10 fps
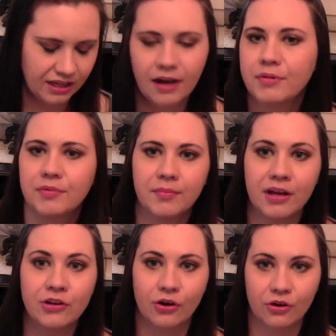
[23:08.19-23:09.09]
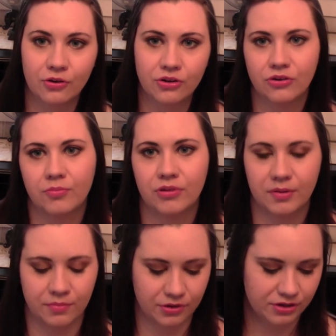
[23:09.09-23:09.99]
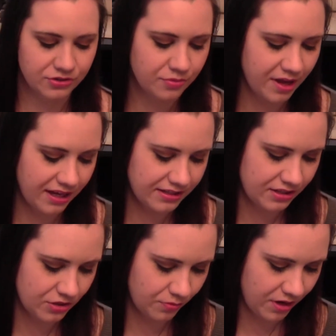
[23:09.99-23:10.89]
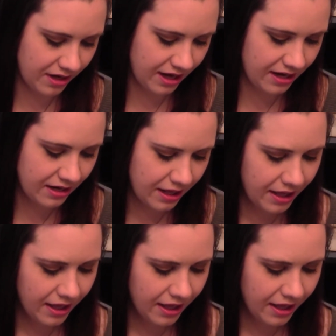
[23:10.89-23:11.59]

Like I'm gonna bring my Nook, or you could bring books or magazines or whatnot.